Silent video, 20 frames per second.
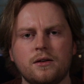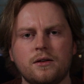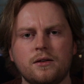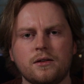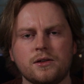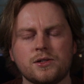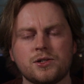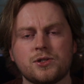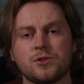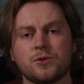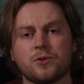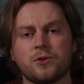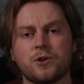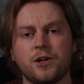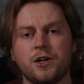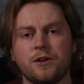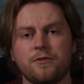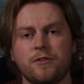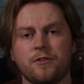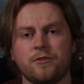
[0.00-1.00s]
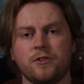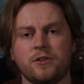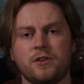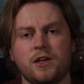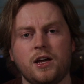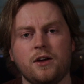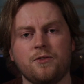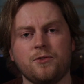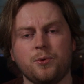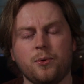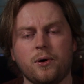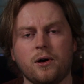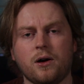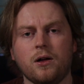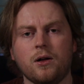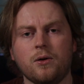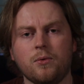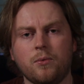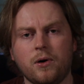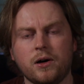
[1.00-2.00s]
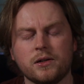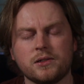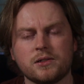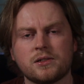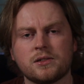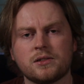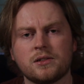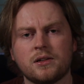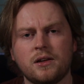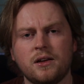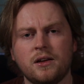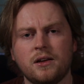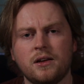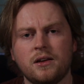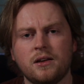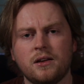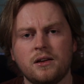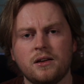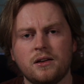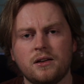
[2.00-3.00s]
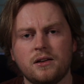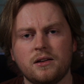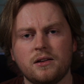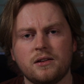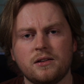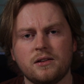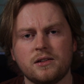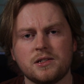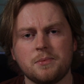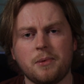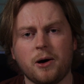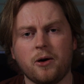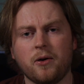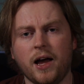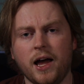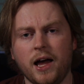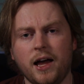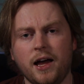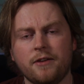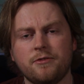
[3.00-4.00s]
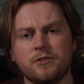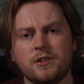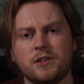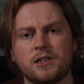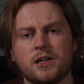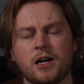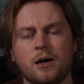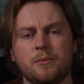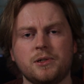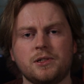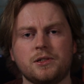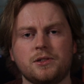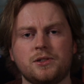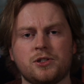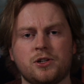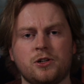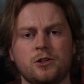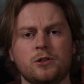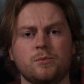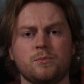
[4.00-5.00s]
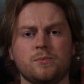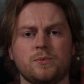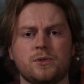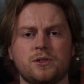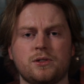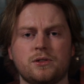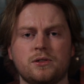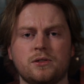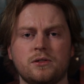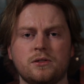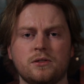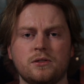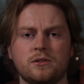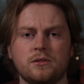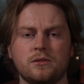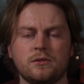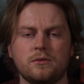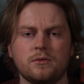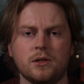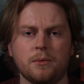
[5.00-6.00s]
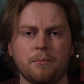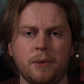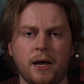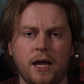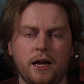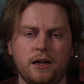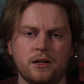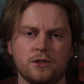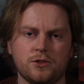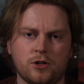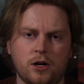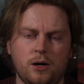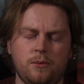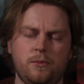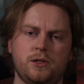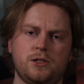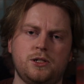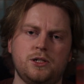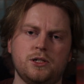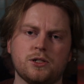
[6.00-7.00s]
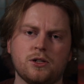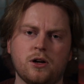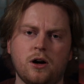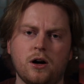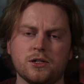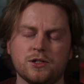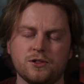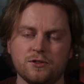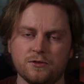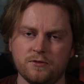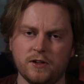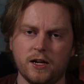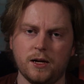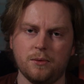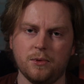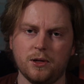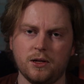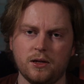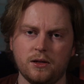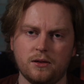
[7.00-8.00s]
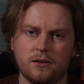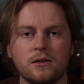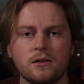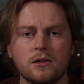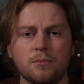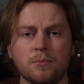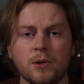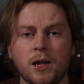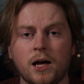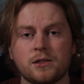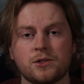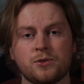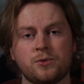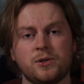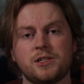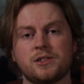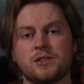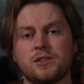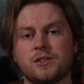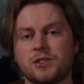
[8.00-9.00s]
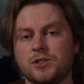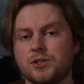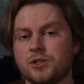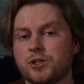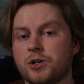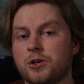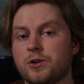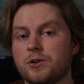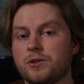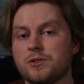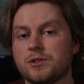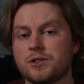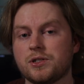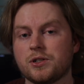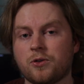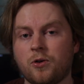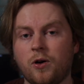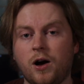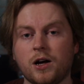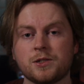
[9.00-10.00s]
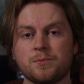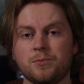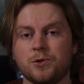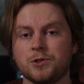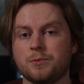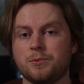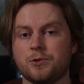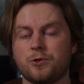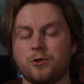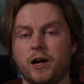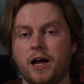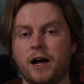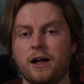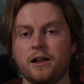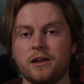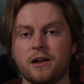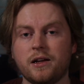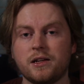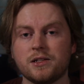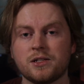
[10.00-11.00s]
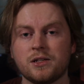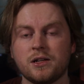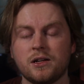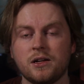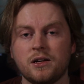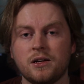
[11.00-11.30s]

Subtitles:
the story of Everything Everywhere All at Once is about Evelyn coming to terms with the pain and trauma that she's caused her family. The plot twists and turns across multiple realities